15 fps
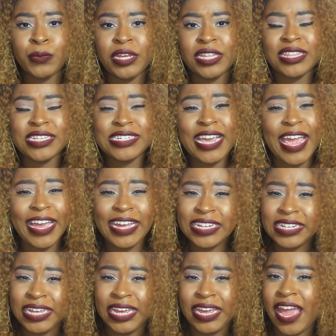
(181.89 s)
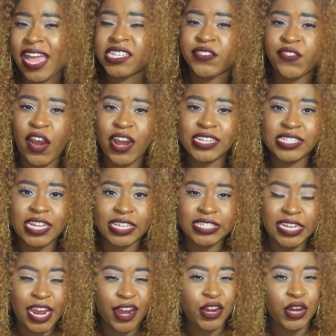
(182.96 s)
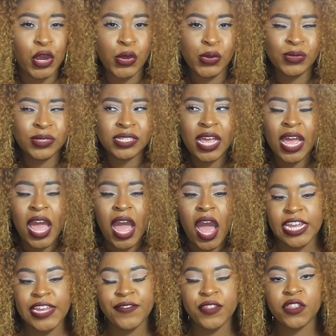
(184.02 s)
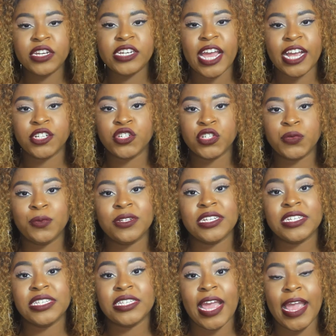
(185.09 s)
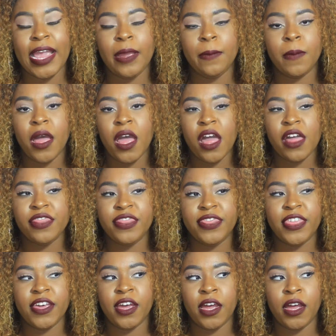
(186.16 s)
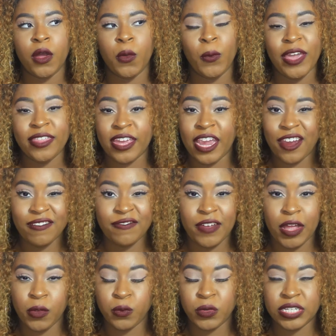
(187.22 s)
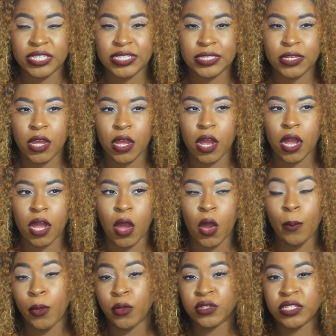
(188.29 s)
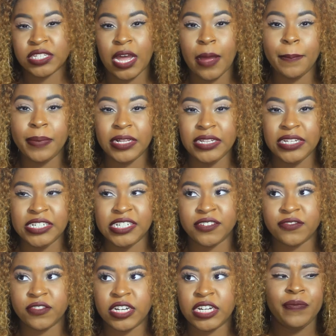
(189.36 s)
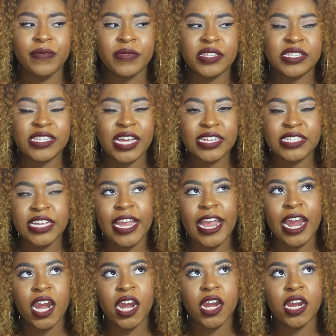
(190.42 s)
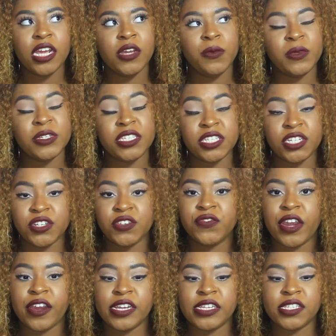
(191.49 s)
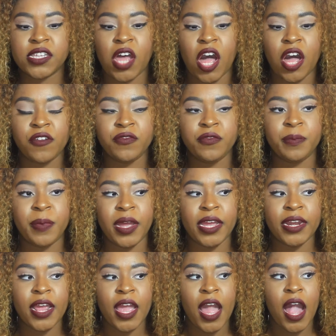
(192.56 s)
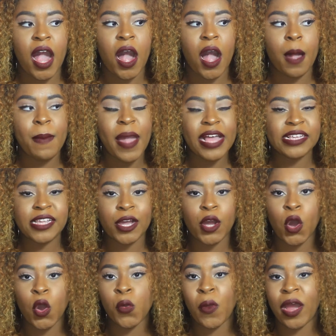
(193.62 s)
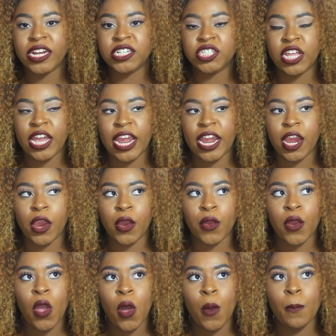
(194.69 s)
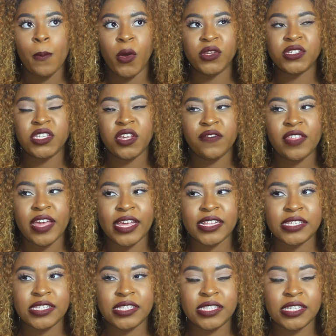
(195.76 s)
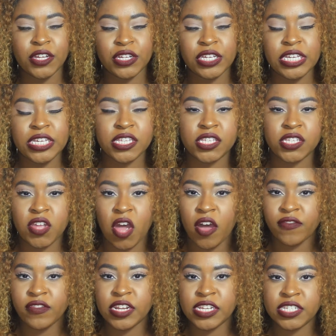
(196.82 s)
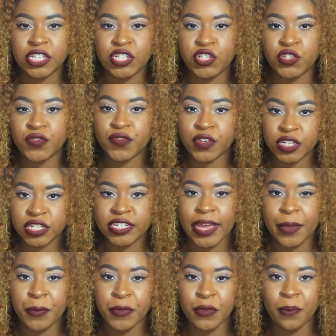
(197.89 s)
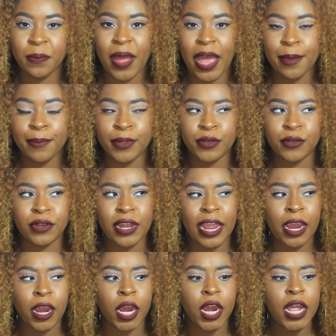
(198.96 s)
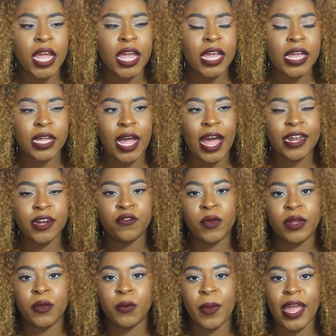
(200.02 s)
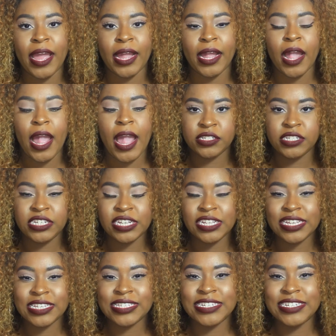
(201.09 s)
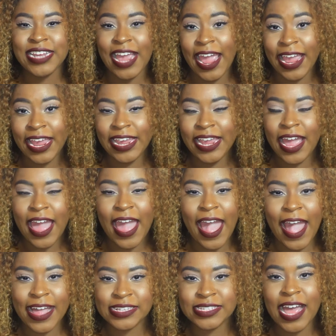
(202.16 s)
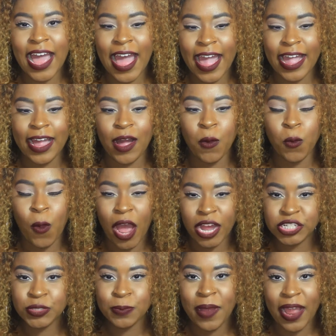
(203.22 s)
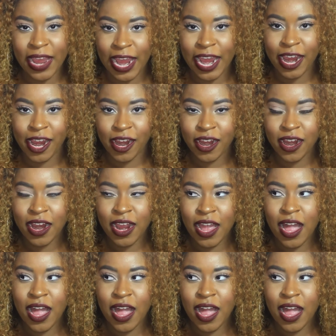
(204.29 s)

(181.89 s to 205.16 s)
with tangling as far as Cexxy hair goes. Even though the textures were the same, the way the hair felt was almost completely different. Cexxy hair was still very soft, but as I co-washed the hair, most of that silky softness that you first get when you buy bundled hair kind of went away. Till this day, as I wash my hair,